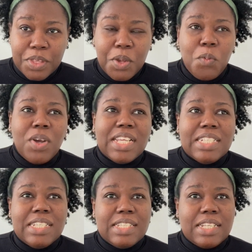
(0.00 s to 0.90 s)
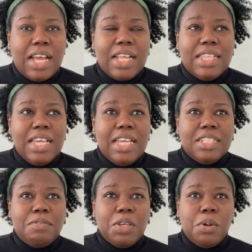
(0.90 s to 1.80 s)
Whether it is the
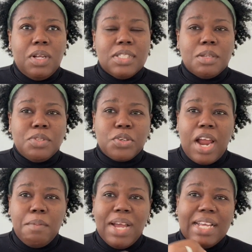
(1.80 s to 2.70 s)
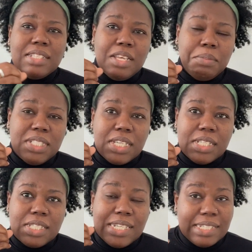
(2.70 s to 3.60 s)
individual subscriber has
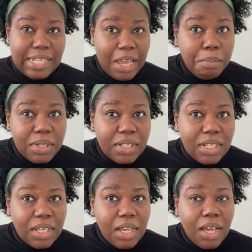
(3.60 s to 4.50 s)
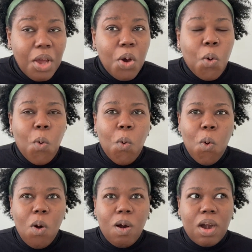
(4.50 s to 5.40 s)
images disabled
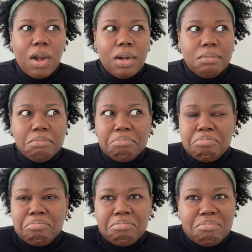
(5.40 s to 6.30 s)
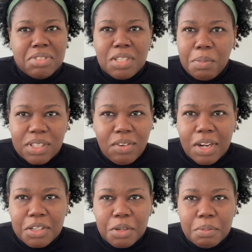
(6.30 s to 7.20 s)
or some other
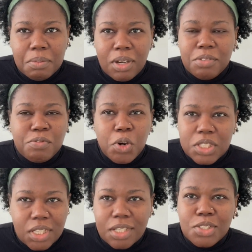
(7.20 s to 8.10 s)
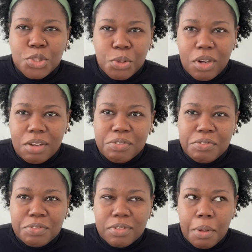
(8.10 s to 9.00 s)
random unfortunate stroke
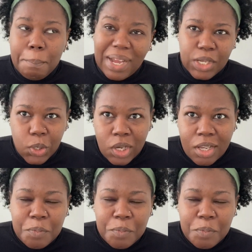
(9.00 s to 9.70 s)
of bad luck,